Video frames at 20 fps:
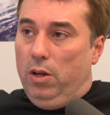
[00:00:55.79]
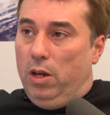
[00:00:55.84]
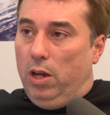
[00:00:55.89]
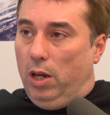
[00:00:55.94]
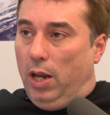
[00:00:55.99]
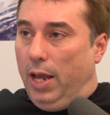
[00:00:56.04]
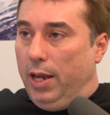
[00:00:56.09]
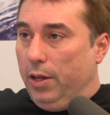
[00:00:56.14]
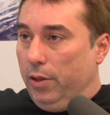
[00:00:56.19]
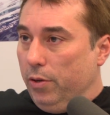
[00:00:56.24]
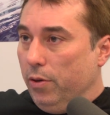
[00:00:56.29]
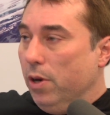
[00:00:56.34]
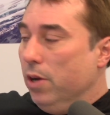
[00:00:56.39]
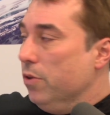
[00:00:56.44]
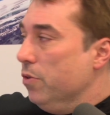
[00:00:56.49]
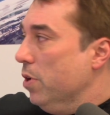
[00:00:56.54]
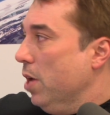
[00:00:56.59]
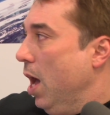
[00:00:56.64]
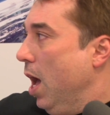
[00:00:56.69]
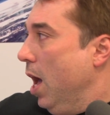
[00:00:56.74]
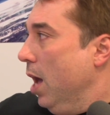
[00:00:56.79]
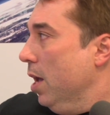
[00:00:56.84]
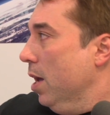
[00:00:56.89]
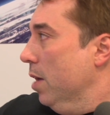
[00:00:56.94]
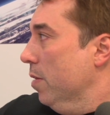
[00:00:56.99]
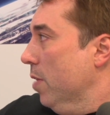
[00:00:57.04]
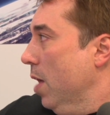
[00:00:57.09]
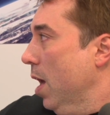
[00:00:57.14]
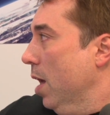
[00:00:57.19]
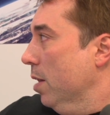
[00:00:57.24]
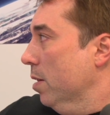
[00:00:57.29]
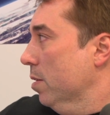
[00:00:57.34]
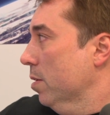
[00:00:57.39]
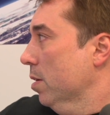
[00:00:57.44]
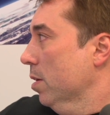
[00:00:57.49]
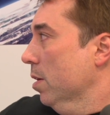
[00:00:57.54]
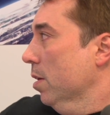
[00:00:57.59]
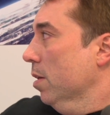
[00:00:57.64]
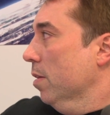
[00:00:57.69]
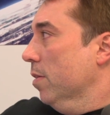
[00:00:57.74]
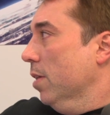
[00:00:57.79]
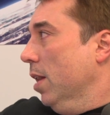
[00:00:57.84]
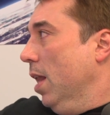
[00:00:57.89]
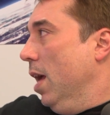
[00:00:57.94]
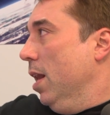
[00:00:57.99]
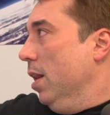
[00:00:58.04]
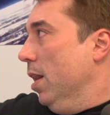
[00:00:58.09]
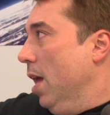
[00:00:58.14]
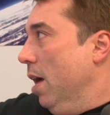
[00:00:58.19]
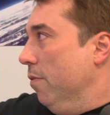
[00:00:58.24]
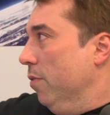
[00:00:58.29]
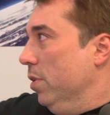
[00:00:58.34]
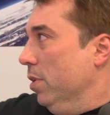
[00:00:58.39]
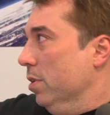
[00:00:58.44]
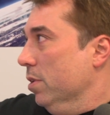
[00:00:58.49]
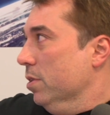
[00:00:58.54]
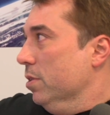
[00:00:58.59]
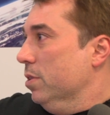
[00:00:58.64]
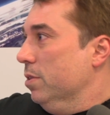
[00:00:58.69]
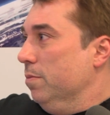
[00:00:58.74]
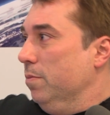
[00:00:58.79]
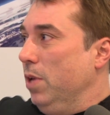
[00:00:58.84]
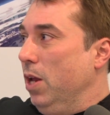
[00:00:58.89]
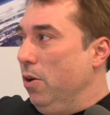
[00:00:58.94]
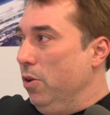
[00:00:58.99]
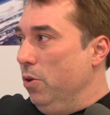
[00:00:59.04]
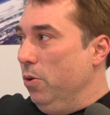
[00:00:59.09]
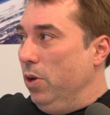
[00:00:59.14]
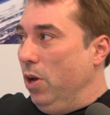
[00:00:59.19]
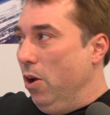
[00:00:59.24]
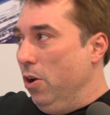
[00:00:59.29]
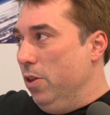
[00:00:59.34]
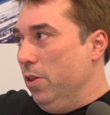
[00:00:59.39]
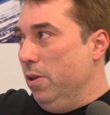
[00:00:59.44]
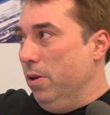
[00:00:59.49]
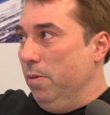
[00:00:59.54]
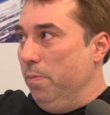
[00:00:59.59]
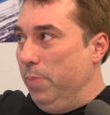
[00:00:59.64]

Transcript: or like a 300i, and then the later levels, you would go to the